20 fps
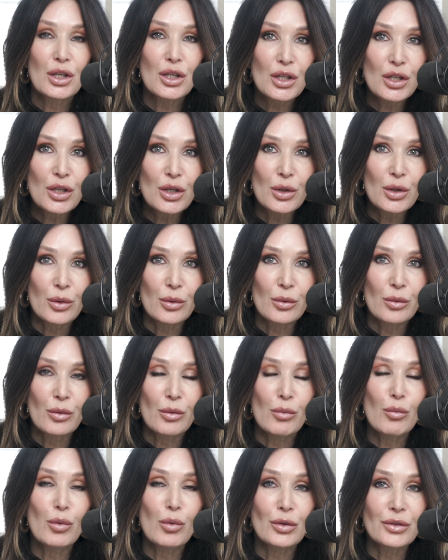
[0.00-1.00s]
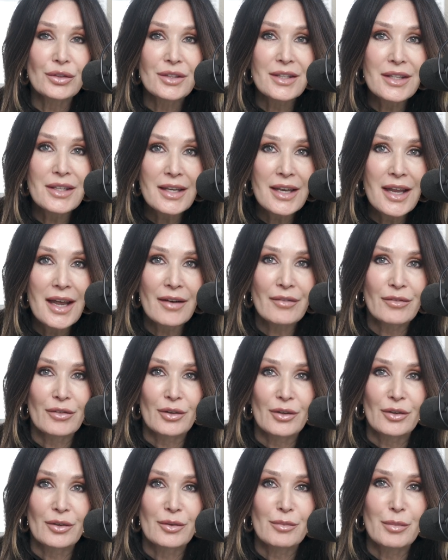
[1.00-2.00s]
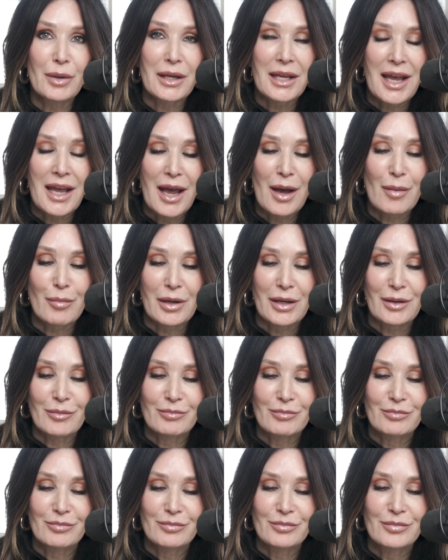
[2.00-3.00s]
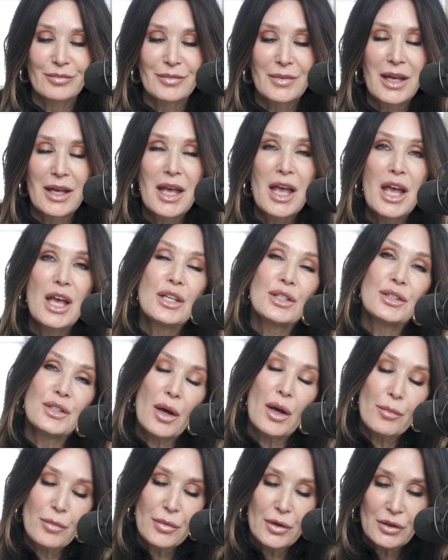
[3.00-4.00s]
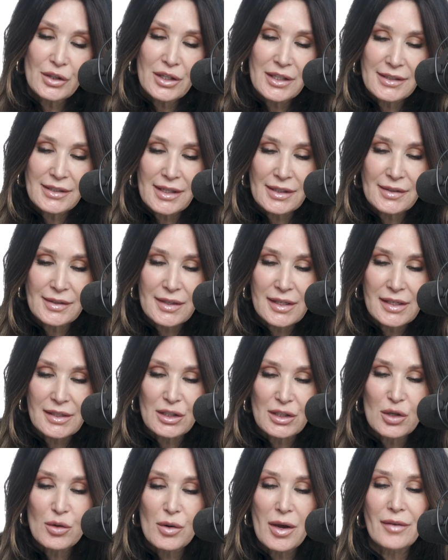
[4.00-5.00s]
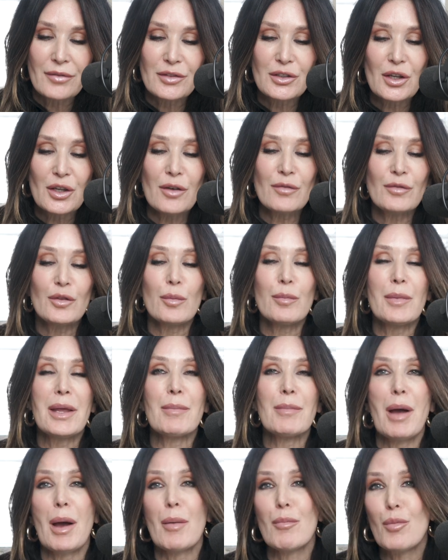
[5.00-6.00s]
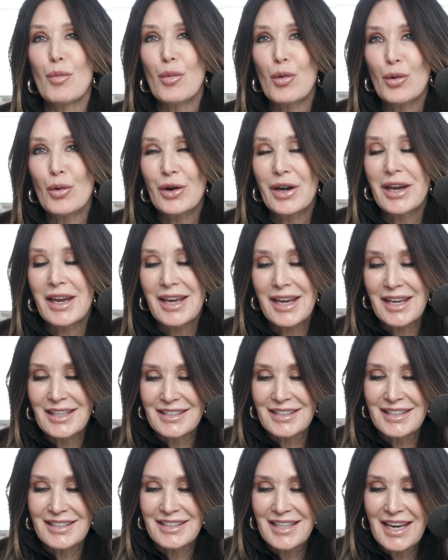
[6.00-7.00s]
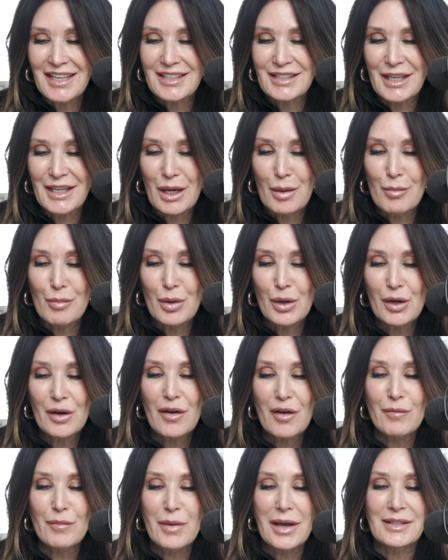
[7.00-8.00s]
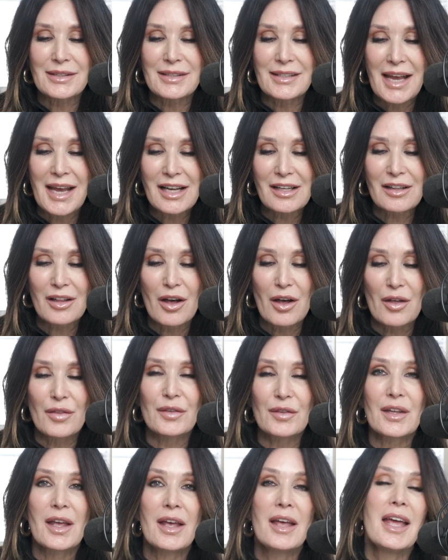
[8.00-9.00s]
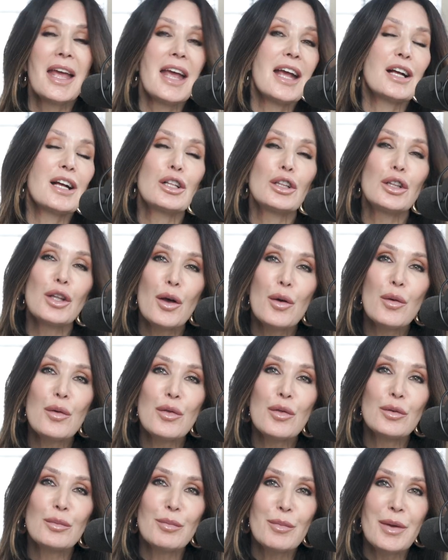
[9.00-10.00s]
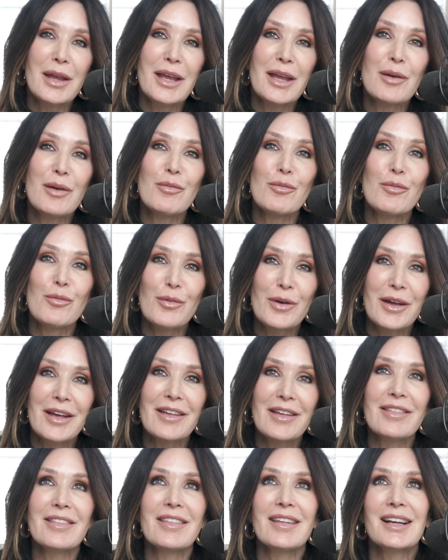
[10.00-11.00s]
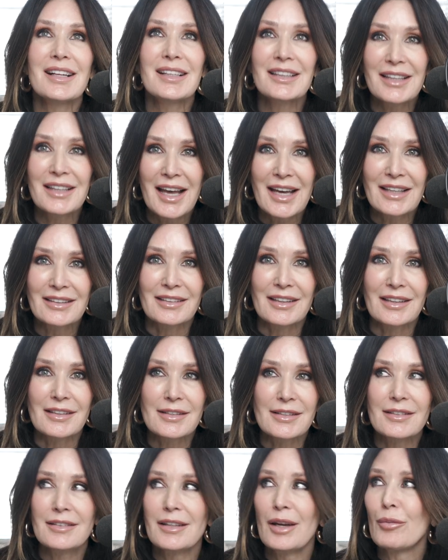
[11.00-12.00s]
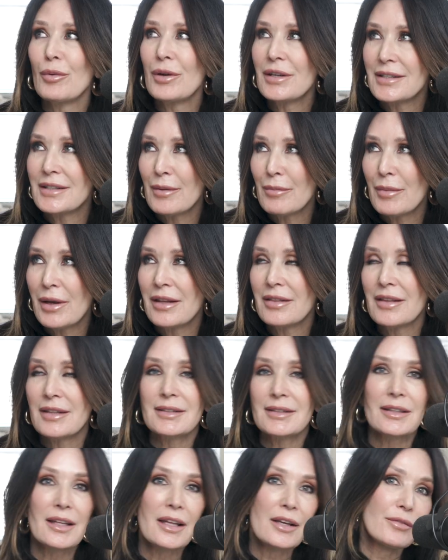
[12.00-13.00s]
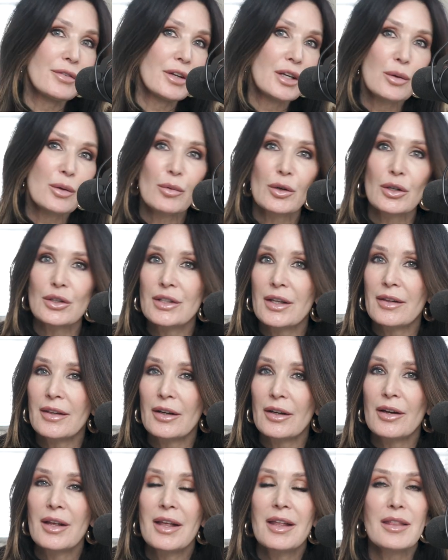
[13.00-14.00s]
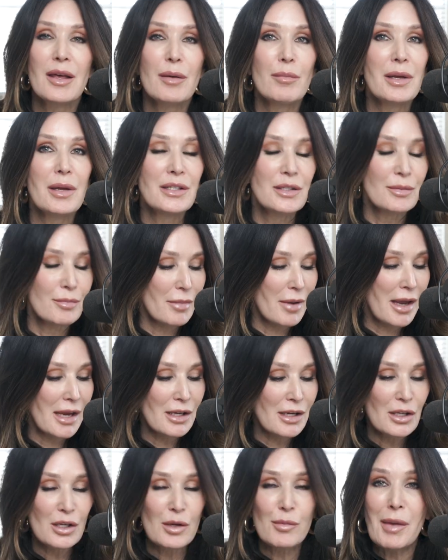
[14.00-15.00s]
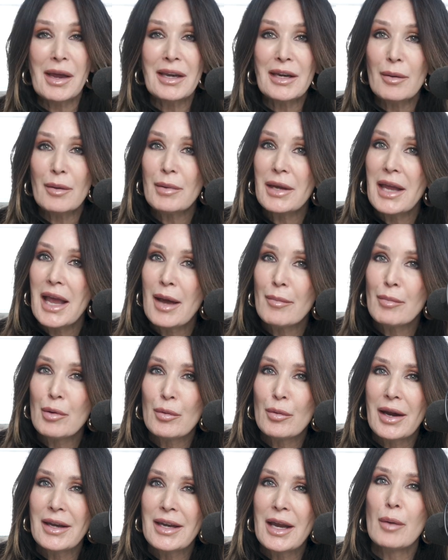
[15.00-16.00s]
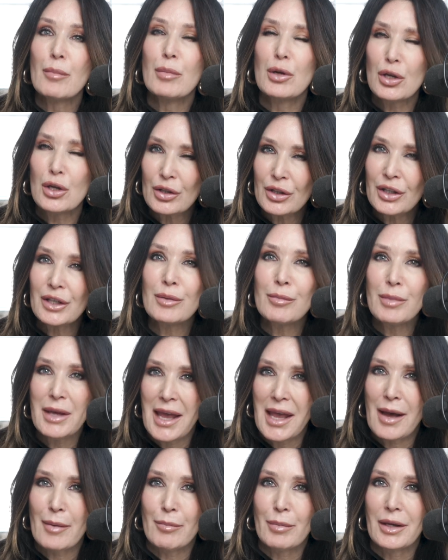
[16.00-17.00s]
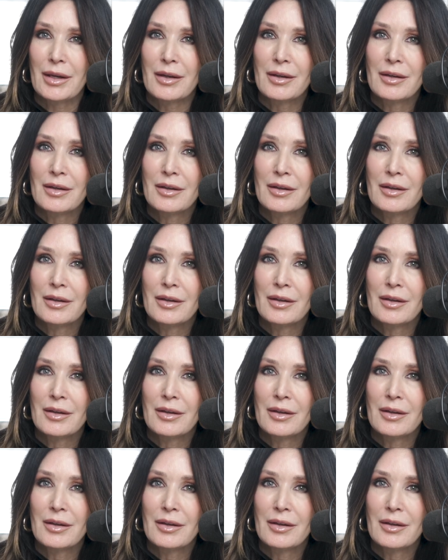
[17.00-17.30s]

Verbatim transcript: you will never be happy. Psalm thirty says this, you have turned for me my mourning into dancing and put off my sackcloth and clothed me with gladness. Now, what does that mean? That's a lot of funny words in there. That means may, you may not be happy right now, but you're going to be happy.